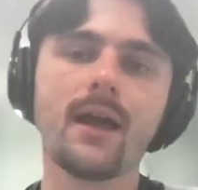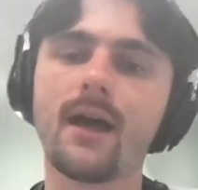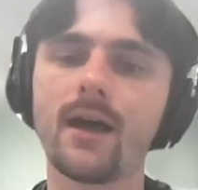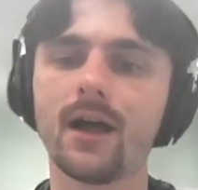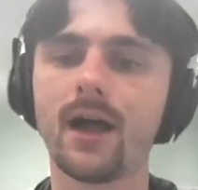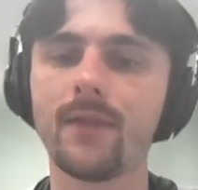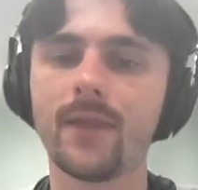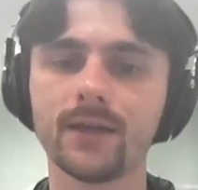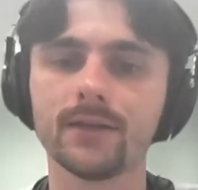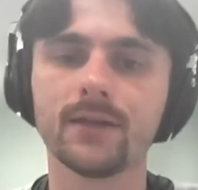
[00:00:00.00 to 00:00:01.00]
And
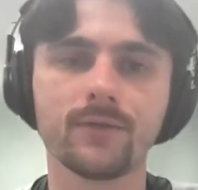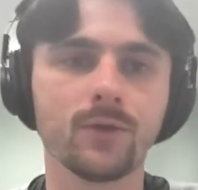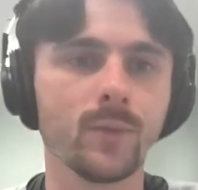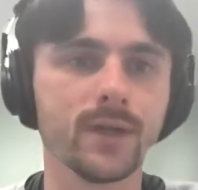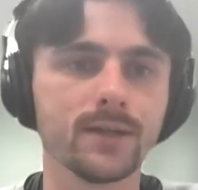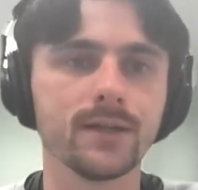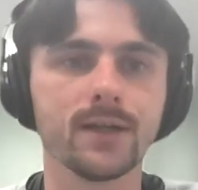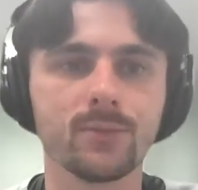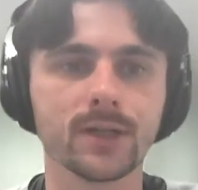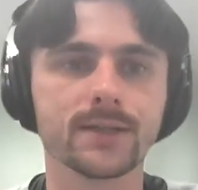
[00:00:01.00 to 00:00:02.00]
then if not, we can
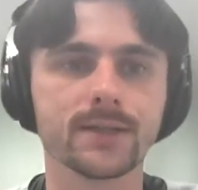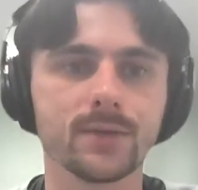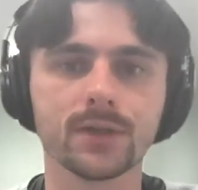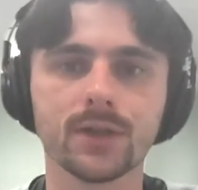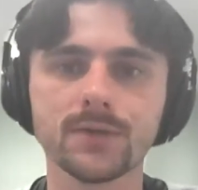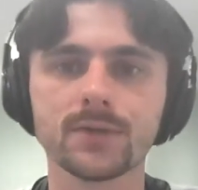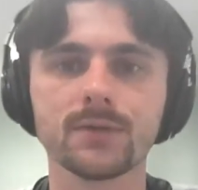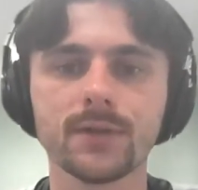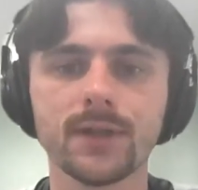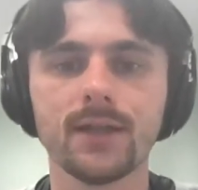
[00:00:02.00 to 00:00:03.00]
bring this to a close.